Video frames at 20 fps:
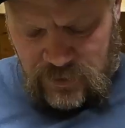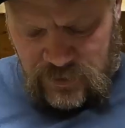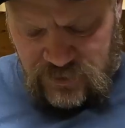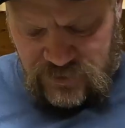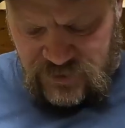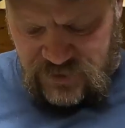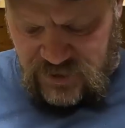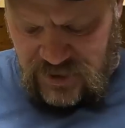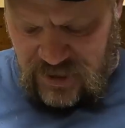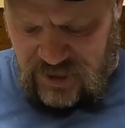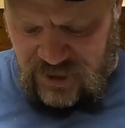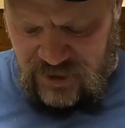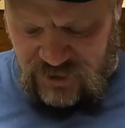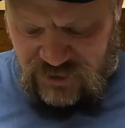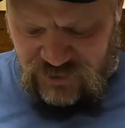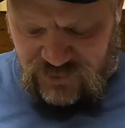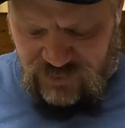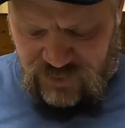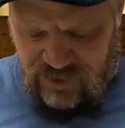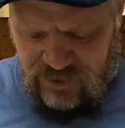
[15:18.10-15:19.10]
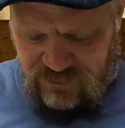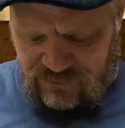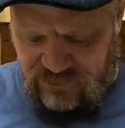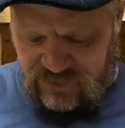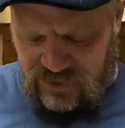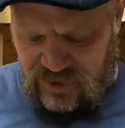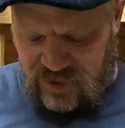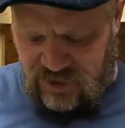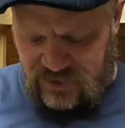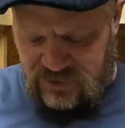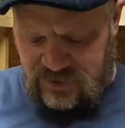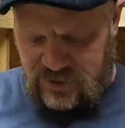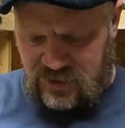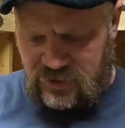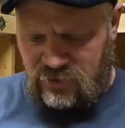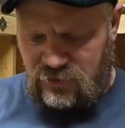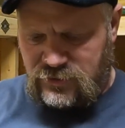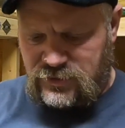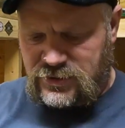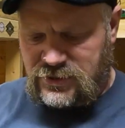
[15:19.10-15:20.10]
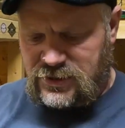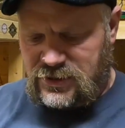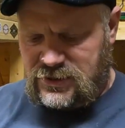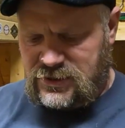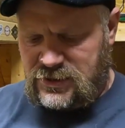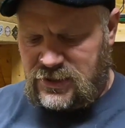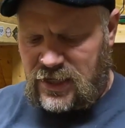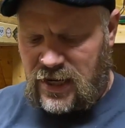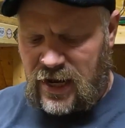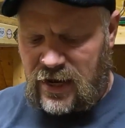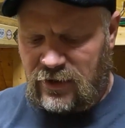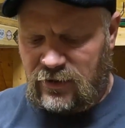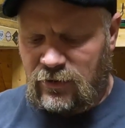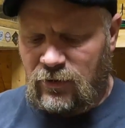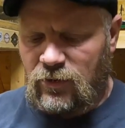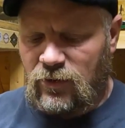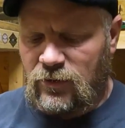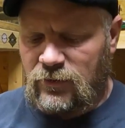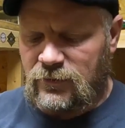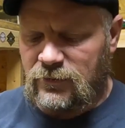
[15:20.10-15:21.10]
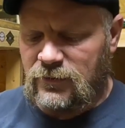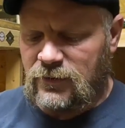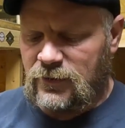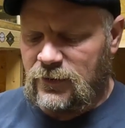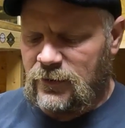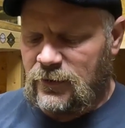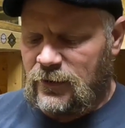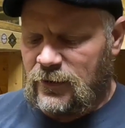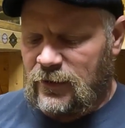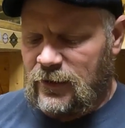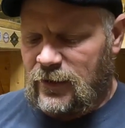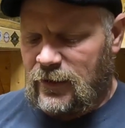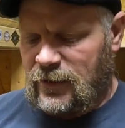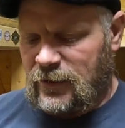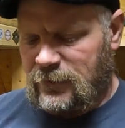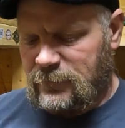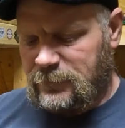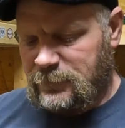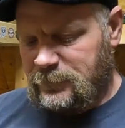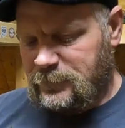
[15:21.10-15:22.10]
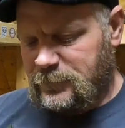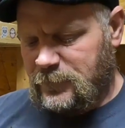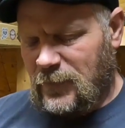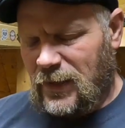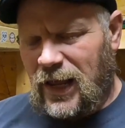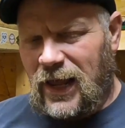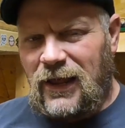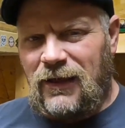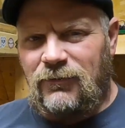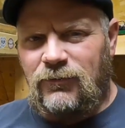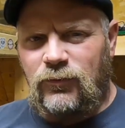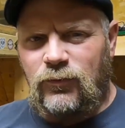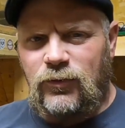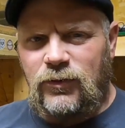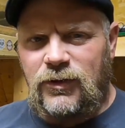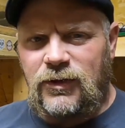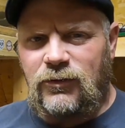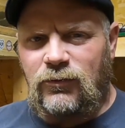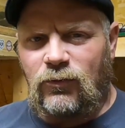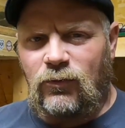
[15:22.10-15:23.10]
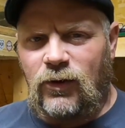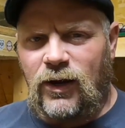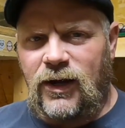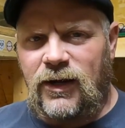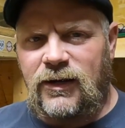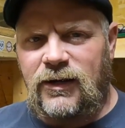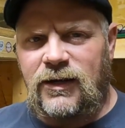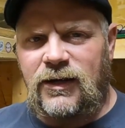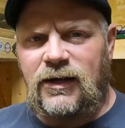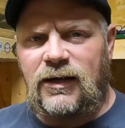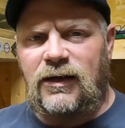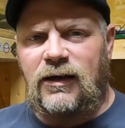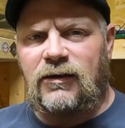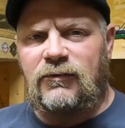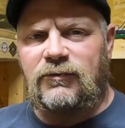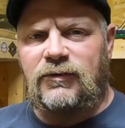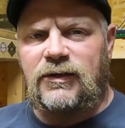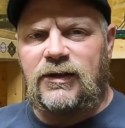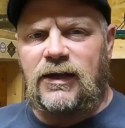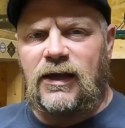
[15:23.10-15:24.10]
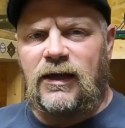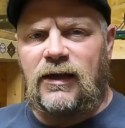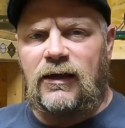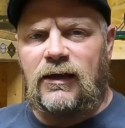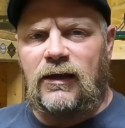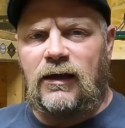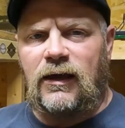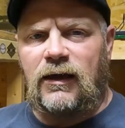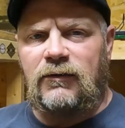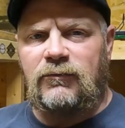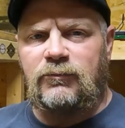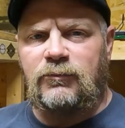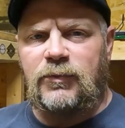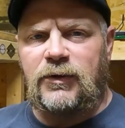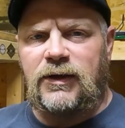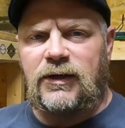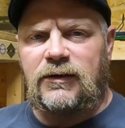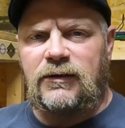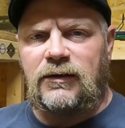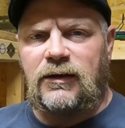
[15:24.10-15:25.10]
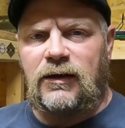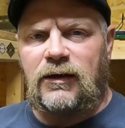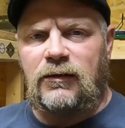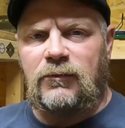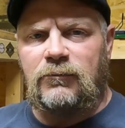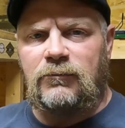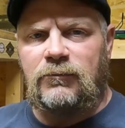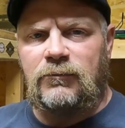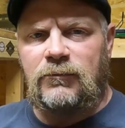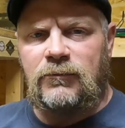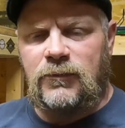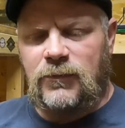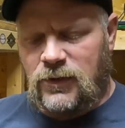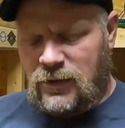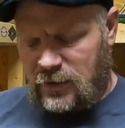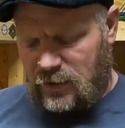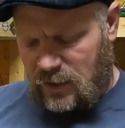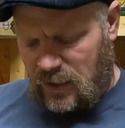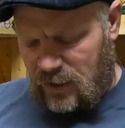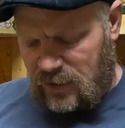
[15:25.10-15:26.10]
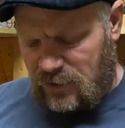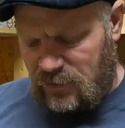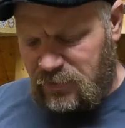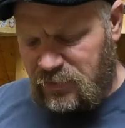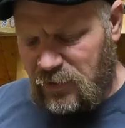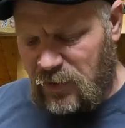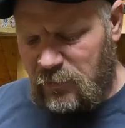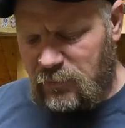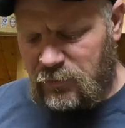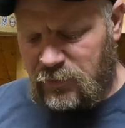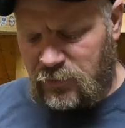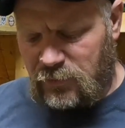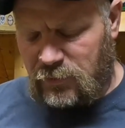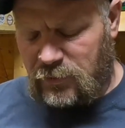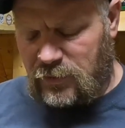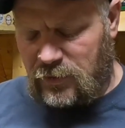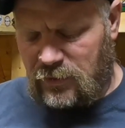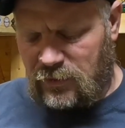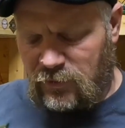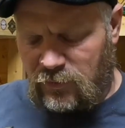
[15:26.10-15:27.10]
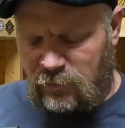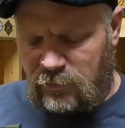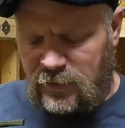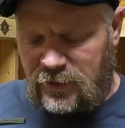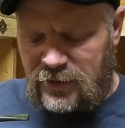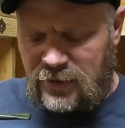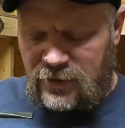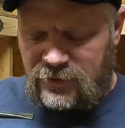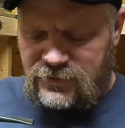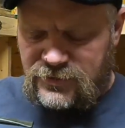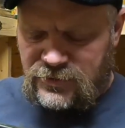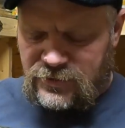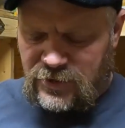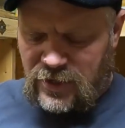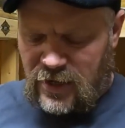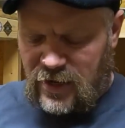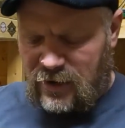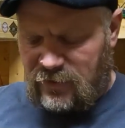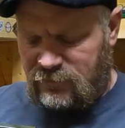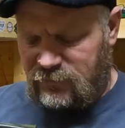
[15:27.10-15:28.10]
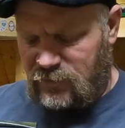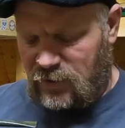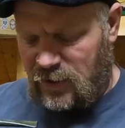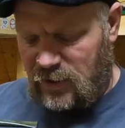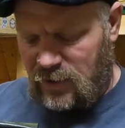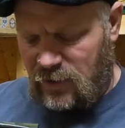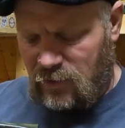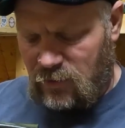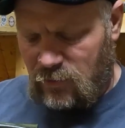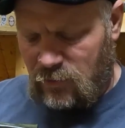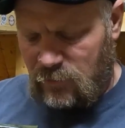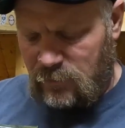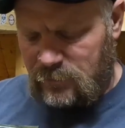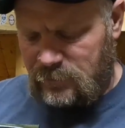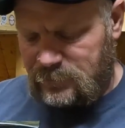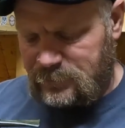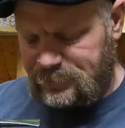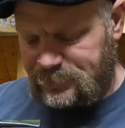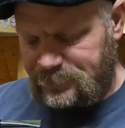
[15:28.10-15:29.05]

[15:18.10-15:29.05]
it's the history of the 1906 catalog. And I haven't really read any of it yet. I've been kind of thumbed through it a little bit yesterday after I got home.